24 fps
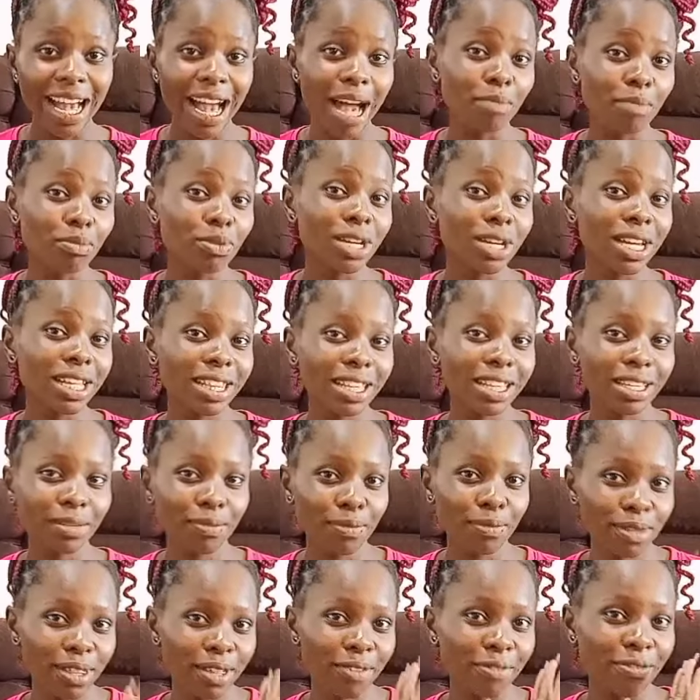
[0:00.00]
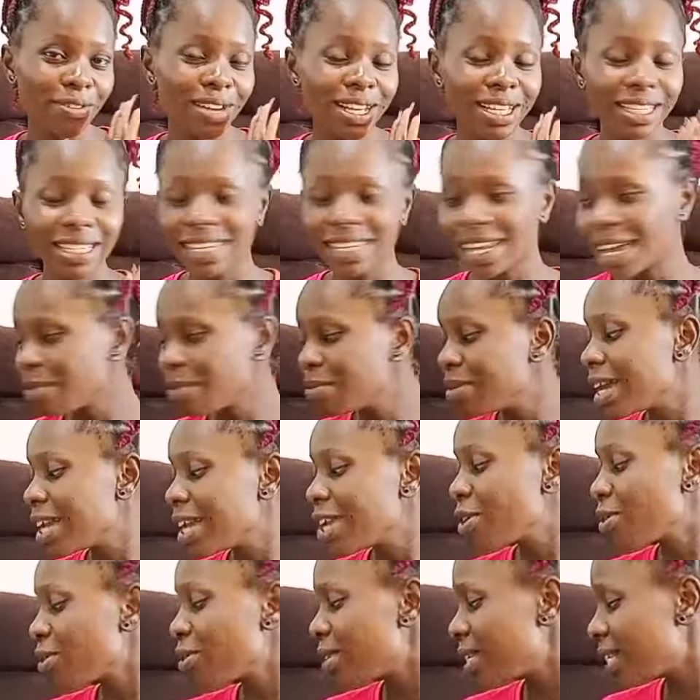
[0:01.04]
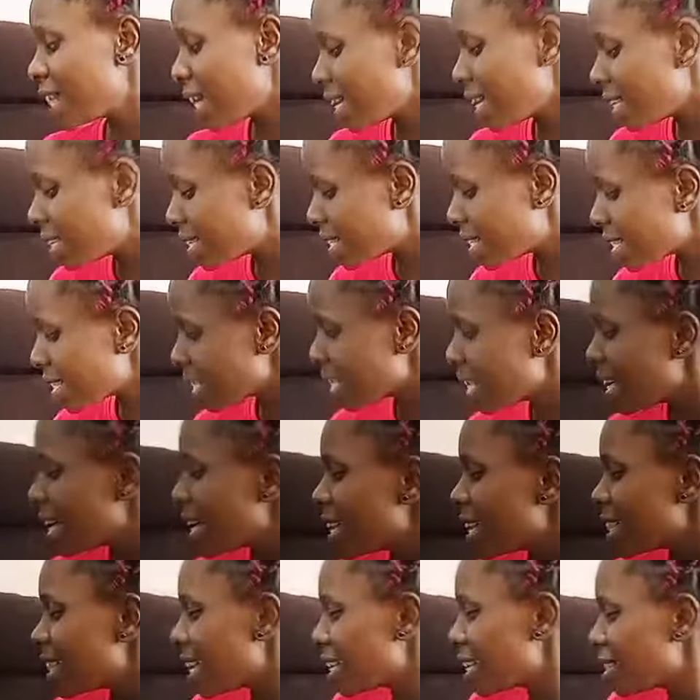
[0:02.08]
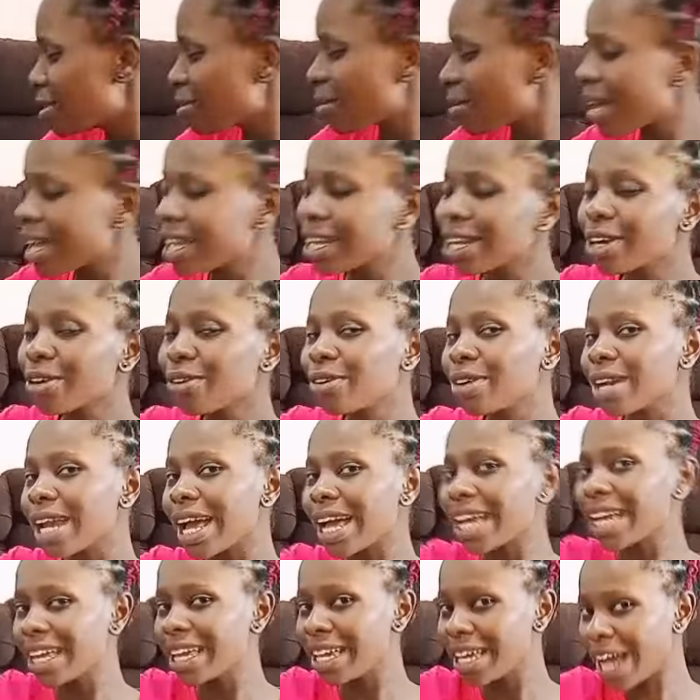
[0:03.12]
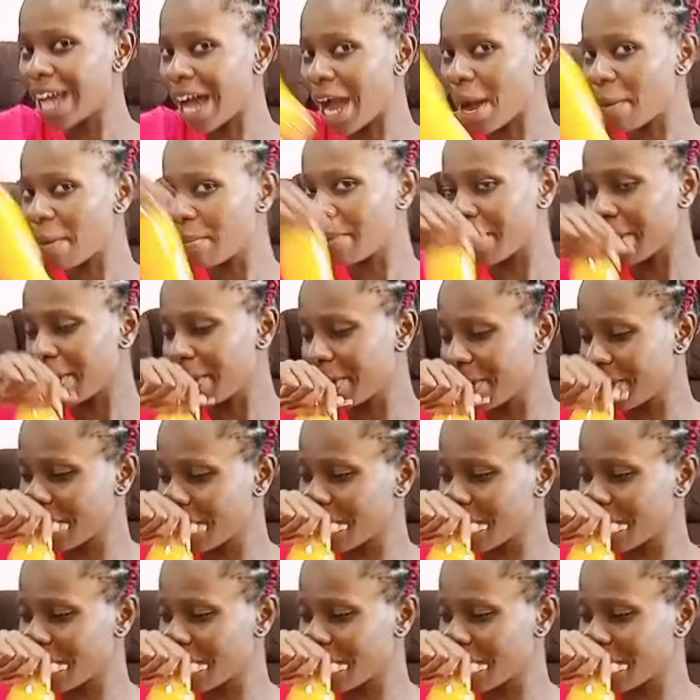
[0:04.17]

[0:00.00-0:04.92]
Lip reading: I'm trying this for the first time na niko tensed. That's why niko na hii hapa.